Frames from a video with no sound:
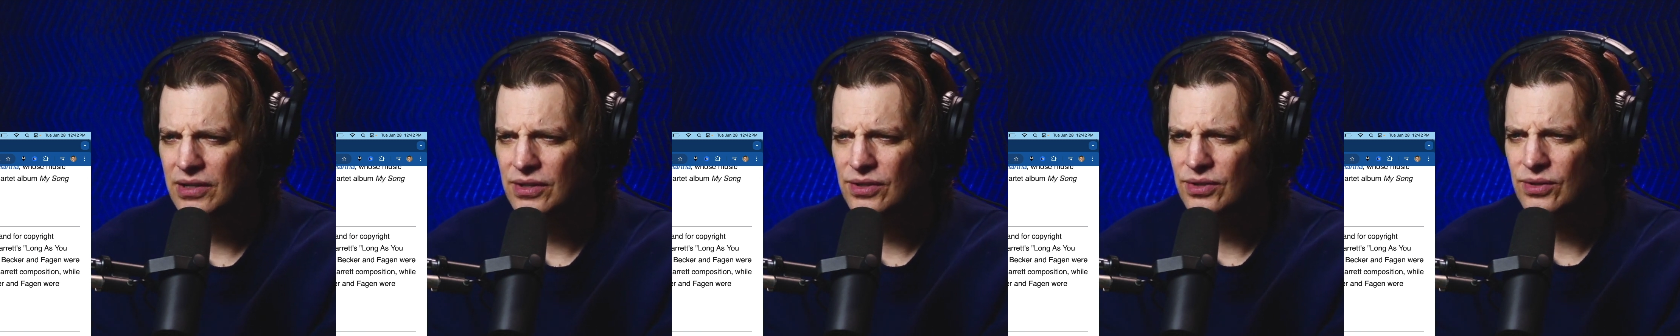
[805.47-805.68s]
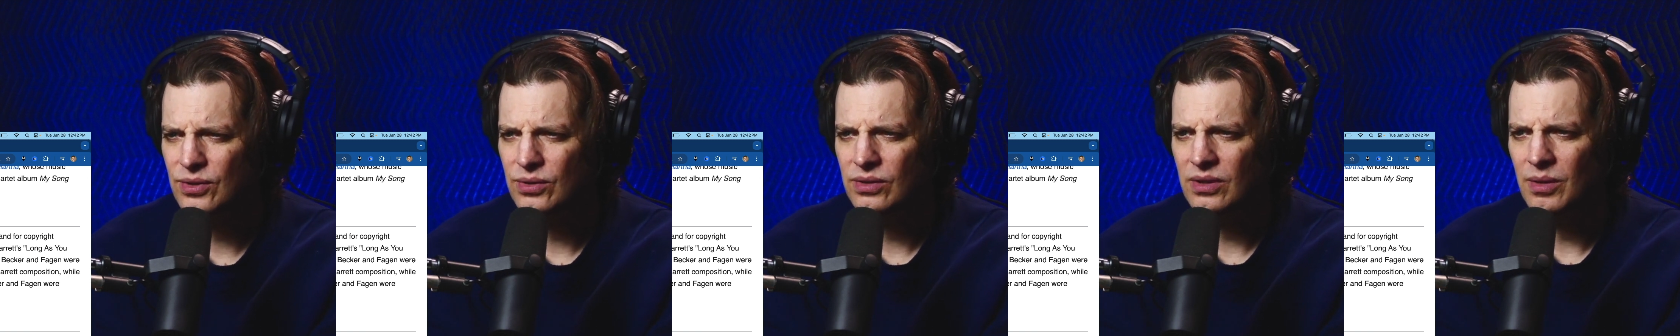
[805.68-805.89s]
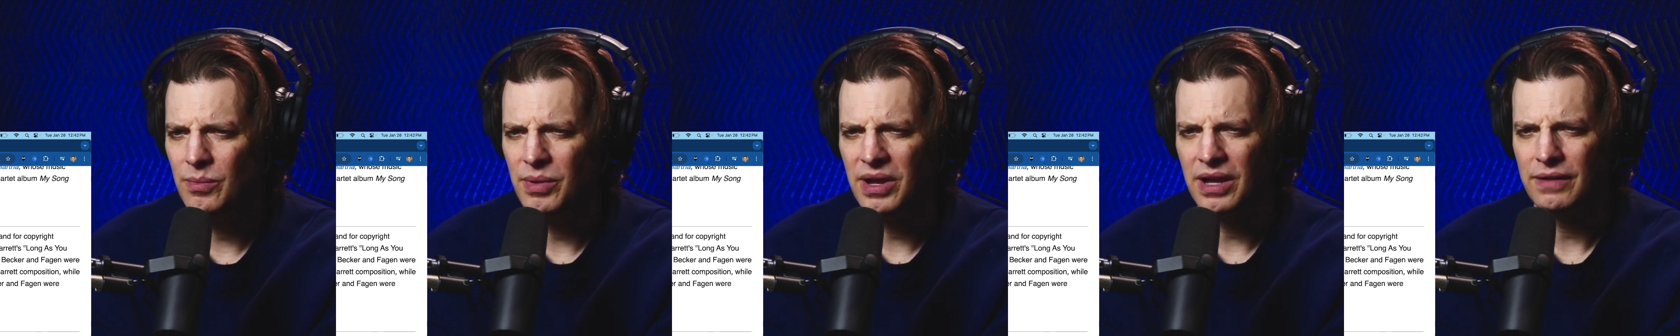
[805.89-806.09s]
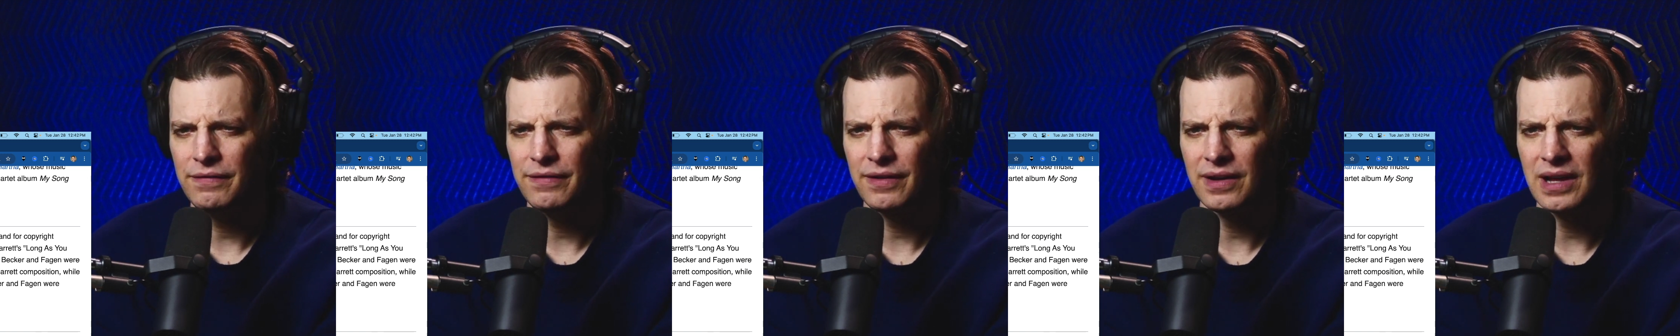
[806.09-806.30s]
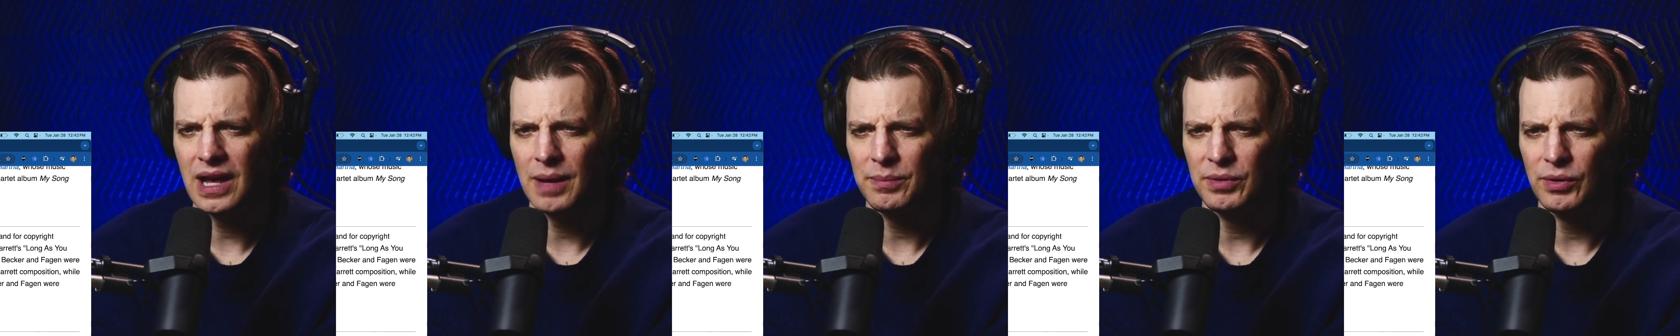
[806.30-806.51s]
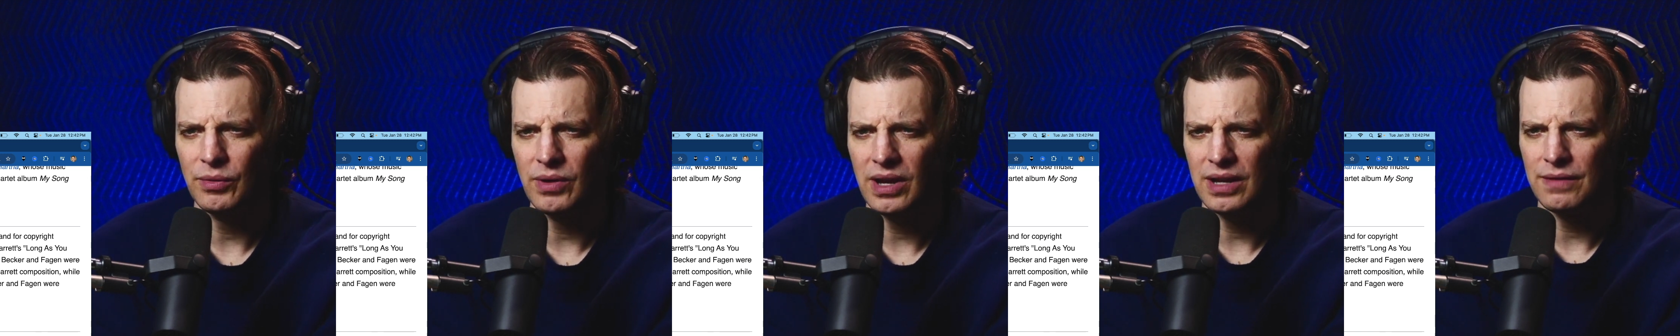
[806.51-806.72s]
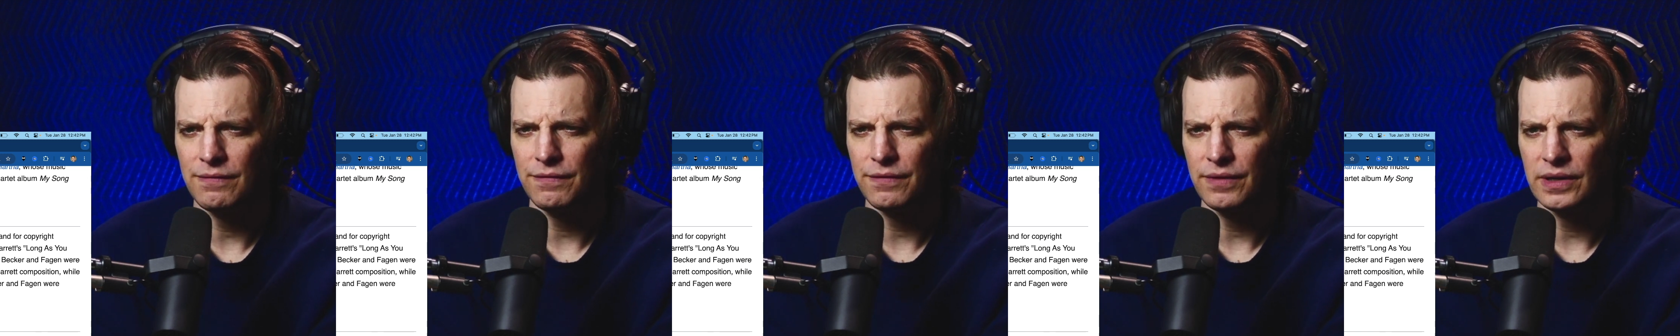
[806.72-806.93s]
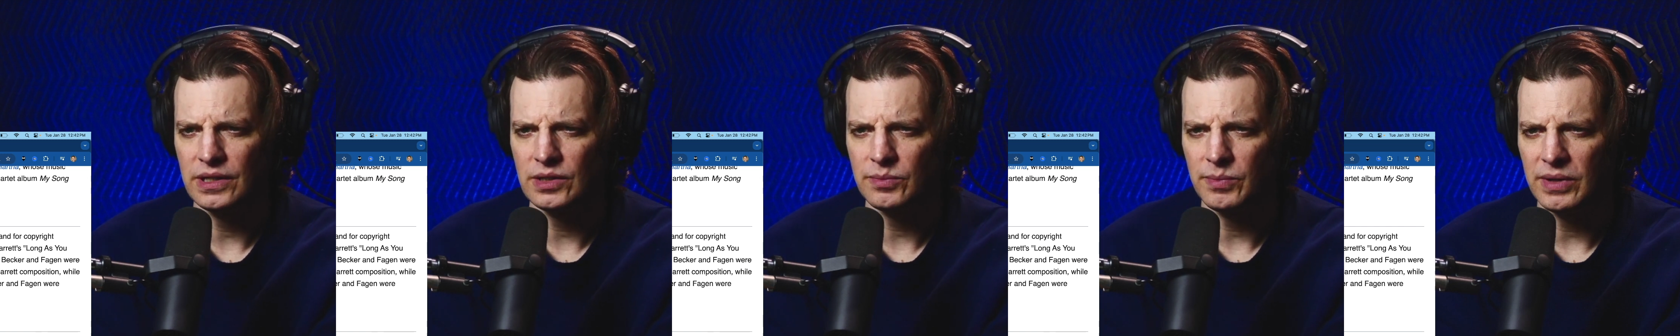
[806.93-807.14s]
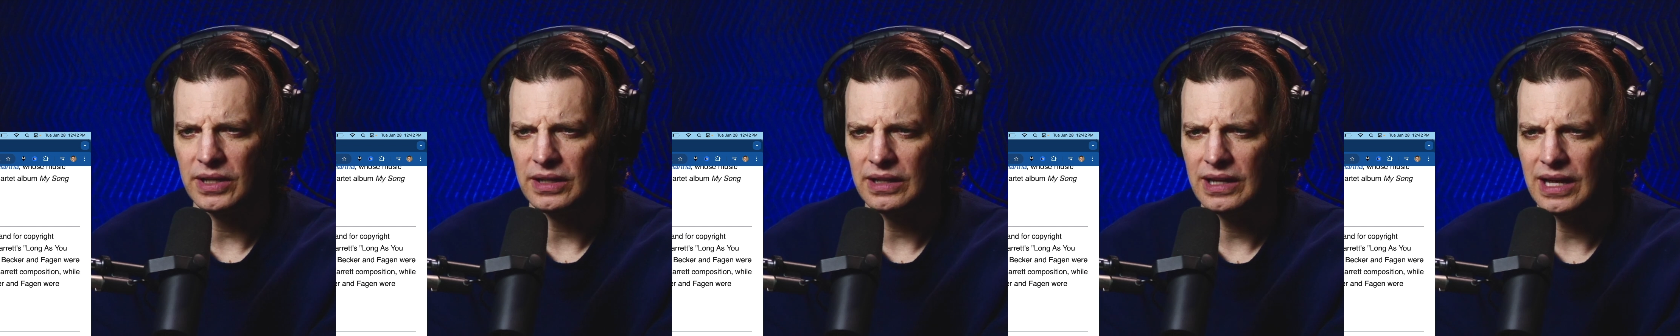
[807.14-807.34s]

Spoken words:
sued the band for copyright infringement.